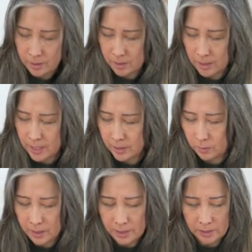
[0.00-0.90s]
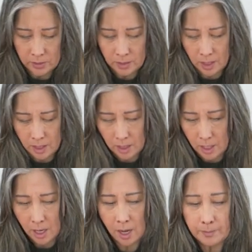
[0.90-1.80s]
Anyways,
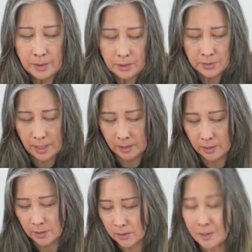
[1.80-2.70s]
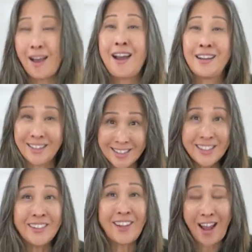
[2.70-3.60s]
I'm gonna set this aside
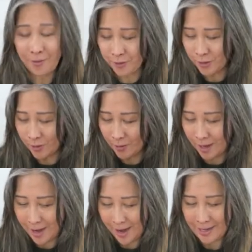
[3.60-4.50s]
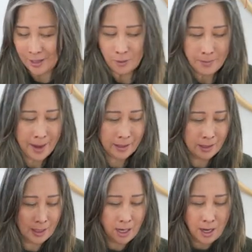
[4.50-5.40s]
until after I hear back.
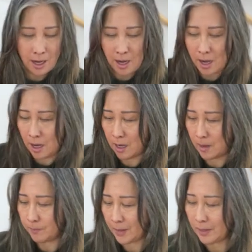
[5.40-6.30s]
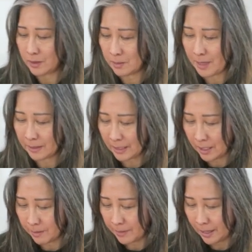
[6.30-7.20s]
And it's mainly
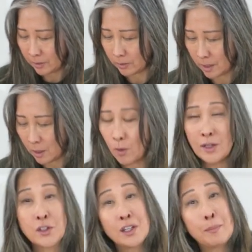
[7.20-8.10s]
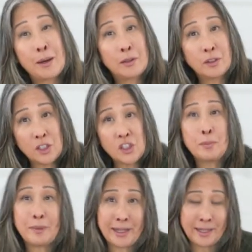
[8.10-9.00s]
about a question about the
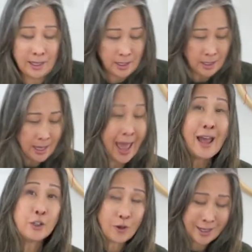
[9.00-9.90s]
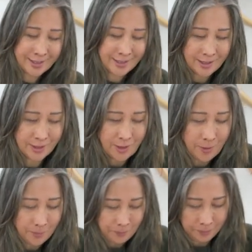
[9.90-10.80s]
shipping address. So
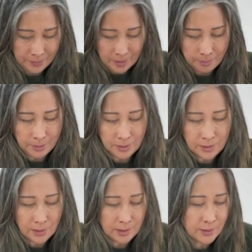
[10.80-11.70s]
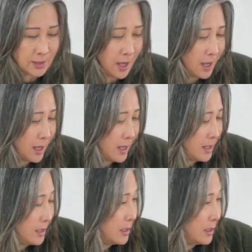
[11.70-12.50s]
I'll put this on the side.